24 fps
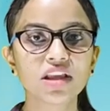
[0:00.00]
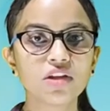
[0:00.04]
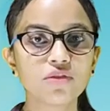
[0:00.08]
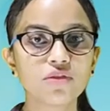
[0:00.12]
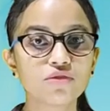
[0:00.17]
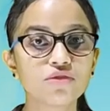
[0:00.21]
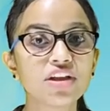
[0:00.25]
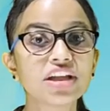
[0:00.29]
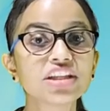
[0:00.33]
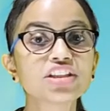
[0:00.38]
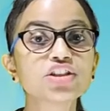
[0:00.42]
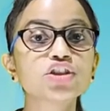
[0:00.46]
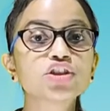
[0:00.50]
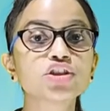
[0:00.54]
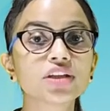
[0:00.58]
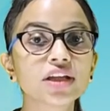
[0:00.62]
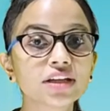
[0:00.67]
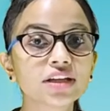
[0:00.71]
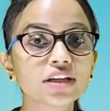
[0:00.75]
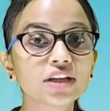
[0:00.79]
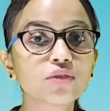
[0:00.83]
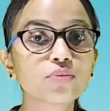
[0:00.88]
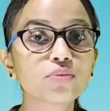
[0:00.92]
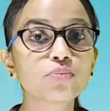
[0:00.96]

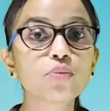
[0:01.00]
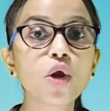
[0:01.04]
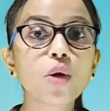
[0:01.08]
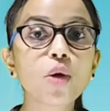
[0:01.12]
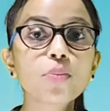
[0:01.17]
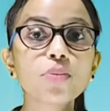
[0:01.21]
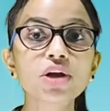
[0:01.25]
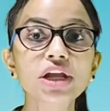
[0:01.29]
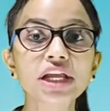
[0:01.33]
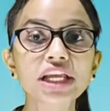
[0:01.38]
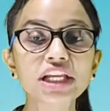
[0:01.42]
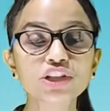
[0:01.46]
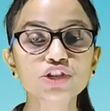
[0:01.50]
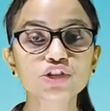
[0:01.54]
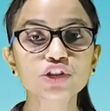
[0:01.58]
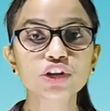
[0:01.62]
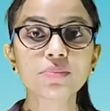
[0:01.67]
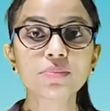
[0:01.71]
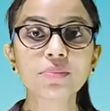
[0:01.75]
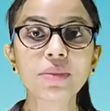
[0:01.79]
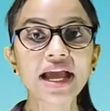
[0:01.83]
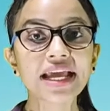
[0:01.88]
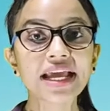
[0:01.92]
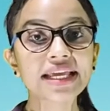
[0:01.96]
Vegetative
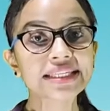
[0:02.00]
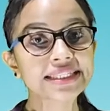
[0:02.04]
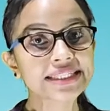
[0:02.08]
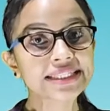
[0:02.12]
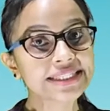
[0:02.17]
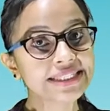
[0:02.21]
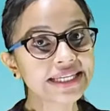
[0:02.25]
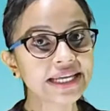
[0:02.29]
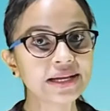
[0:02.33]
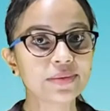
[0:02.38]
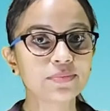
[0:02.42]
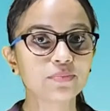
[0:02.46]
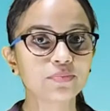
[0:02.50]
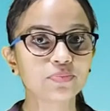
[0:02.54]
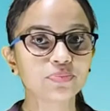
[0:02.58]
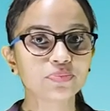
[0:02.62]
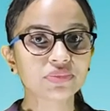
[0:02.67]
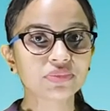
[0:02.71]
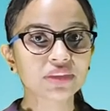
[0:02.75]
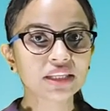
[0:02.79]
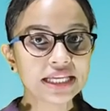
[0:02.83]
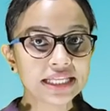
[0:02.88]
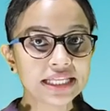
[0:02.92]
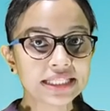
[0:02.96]
propagation by stem.
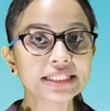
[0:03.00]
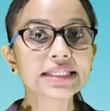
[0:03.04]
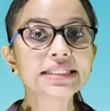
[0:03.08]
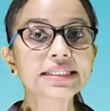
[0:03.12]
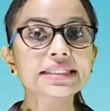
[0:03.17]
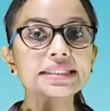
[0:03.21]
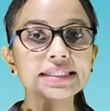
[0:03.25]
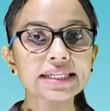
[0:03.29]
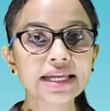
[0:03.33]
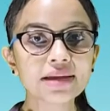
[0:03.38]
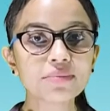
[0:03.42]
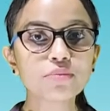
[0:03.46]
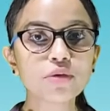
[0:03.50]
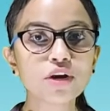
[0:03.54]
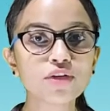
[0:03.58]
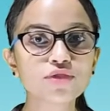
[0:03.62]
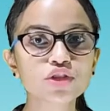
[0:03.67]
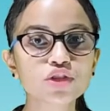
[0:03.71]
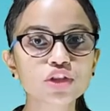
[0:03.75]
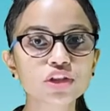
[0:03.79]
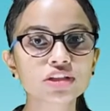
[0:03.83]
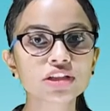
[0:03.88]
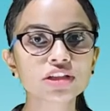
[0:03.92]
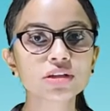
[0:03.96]
The stem of
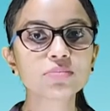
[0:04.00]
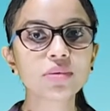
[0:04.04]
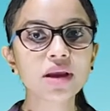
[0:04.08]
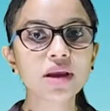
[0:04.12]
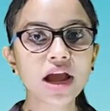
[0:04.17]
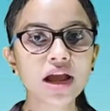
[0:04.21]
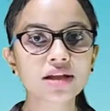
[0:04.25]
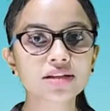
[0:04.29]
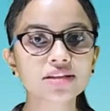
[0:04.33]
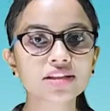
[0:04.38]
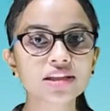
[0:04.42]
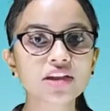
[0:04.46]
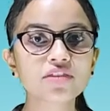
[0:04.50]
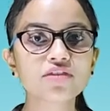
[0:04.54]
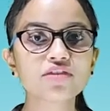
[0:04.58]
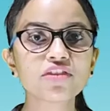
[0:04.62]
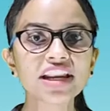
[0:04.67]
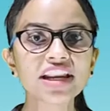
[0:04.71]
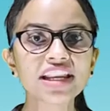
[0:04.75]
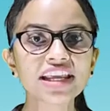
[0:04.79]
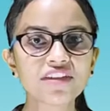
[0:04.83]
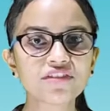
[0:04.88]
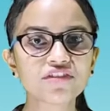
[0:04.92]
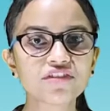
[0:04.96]
certain plants are
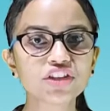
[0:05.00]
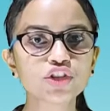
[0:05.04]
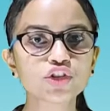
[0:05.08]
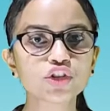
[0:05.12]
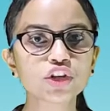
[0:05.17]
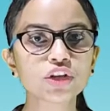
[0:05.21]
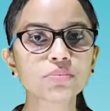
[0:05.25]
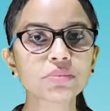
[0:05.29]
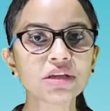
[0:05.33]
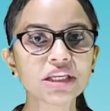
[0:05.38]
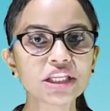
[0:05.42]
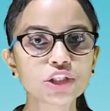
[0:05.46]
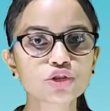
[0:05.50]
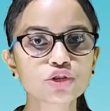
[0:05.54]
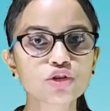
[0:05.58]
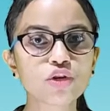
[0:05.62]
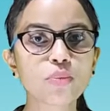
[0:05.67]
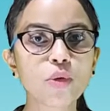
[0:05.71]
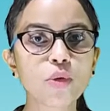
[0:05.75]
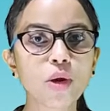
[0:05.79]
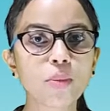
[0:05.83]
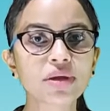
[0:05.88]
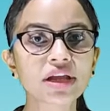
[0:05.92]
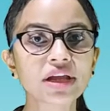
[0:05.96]
very efficient means of
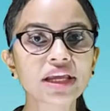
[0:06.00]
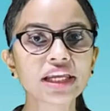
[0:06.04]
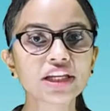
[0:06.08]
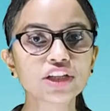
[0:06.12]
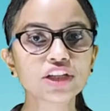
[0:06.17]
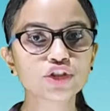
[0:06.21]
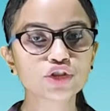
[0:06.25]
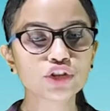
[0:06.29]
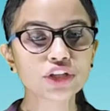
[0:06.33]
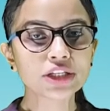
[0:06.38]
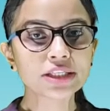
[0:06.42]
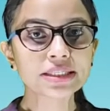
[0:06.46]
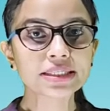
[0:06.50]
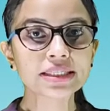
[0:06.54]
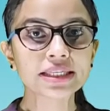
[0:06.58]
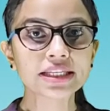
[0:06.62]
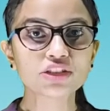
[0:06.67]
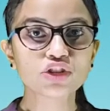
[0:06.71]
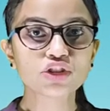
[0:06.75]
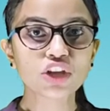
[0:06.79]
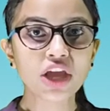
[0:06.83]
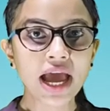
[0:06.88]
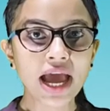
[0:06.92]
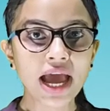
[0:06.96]
propagation
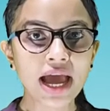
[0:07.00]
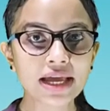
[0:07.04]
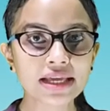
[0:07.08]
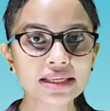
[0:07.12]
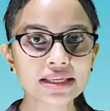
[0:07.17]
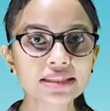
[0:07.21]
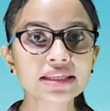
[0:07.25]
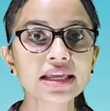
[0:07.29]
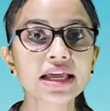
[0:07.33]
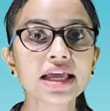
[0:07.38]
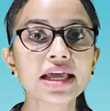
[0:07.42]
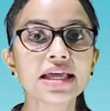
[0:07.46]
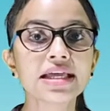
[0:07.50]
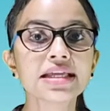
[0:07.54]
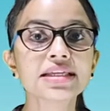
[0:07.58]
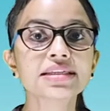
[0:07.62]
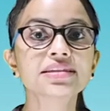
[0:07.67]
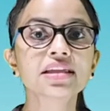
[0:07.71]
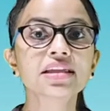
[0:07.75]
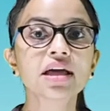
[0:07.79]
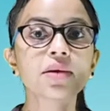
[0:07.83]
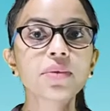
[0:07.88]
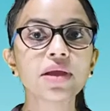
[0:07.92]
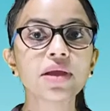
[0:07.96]
such as
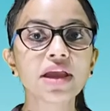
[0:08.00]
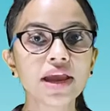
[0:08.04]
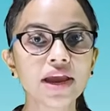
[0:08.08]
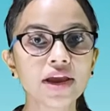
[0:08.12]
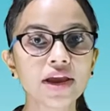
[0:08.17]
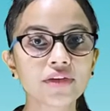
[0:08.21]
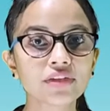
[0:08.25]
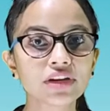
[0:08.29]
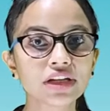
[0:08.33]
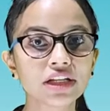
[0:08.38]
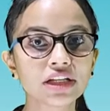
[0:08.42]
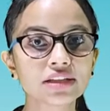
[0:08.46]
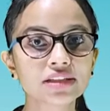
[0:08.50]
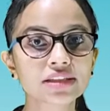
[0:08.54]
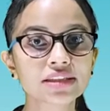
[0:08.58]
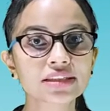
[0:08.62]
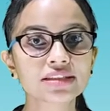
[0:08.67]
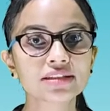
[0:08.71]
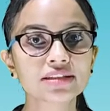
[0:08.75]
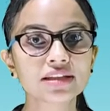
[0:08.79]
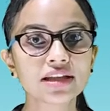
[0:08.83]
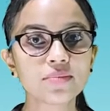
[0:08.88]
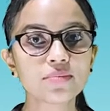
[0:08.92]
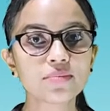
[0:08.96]
subaerial
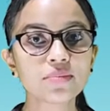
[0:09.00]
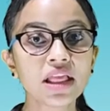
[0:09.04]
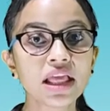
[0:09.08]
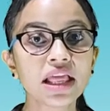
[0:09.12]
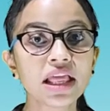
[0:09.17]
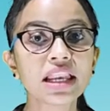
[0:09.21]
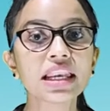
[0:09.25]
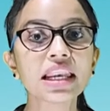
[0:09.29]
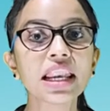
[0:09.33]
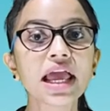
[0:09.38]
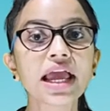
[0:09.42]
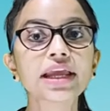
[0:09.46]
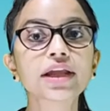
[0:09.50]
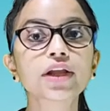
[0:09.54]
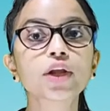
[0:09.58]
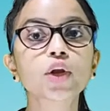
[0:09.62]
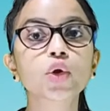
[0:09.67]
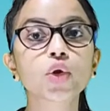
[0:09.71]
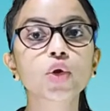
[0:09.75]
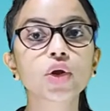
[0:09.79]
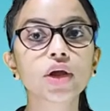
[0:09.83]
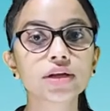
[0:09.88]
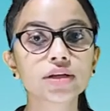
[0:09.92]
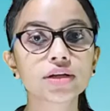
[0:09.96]
stem like
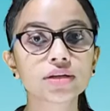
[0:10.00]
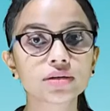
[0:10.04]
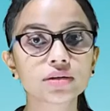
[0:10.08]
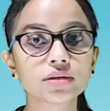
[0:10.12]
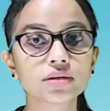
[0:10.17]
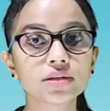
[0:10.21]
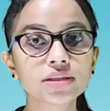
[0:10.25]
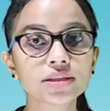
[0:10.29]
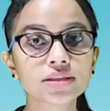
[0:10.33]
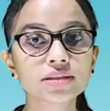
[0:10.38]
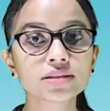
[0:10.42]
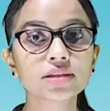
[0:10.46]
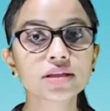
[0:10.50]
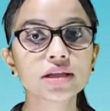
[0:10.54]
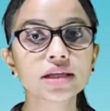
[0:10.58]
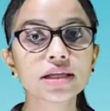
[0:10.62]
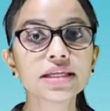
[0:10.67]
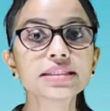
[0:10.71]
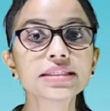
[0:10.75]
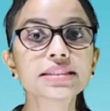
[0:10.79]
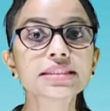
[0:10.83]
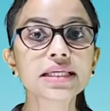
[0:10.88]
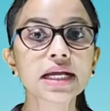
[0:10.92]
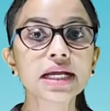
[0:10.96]
runners,
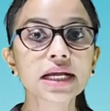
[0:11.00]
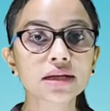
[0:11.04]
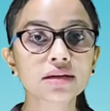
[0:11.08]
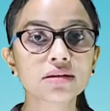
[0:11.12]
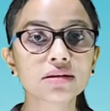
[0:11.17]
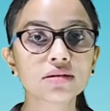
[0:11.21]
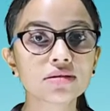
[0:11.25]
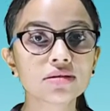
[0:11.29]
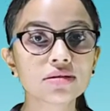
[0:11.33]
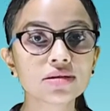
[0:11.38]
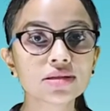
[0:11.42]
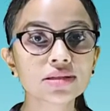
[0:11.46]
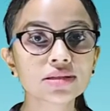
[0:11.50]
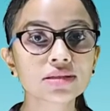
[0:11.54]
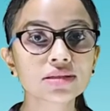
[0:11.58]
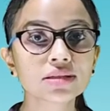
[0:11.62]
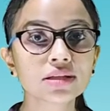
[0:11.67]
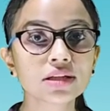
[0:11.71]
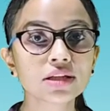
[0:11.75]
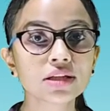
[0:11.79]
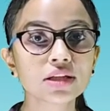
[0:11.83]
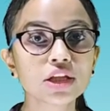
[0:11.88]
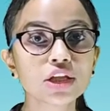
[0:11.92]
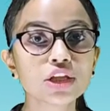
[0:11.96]
suckers,
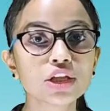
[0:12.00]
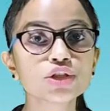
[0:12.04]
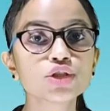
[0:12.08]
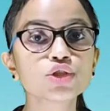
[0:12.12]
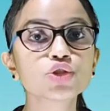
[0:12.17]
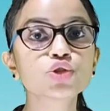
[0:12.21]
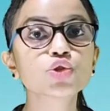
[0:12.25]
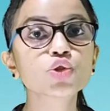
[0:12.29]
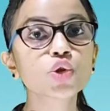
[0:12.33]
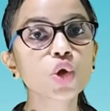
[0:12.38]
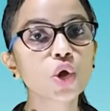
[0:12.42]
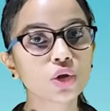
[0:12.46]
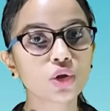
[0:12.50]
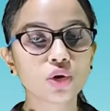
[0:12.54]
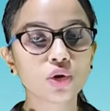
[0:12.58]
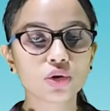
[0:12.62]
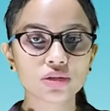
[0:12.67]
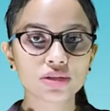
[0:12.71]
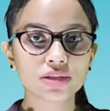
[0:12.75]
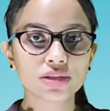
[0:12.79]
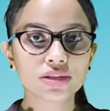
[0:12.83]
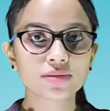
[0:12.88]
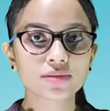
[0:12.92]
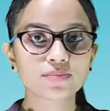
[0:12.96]

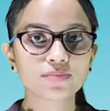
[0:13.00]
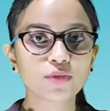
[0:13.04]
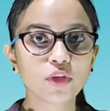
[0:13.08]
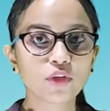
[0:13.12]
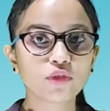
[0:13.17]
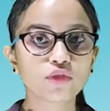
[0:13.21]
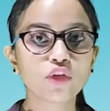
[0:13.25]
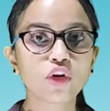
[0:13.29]
stolons.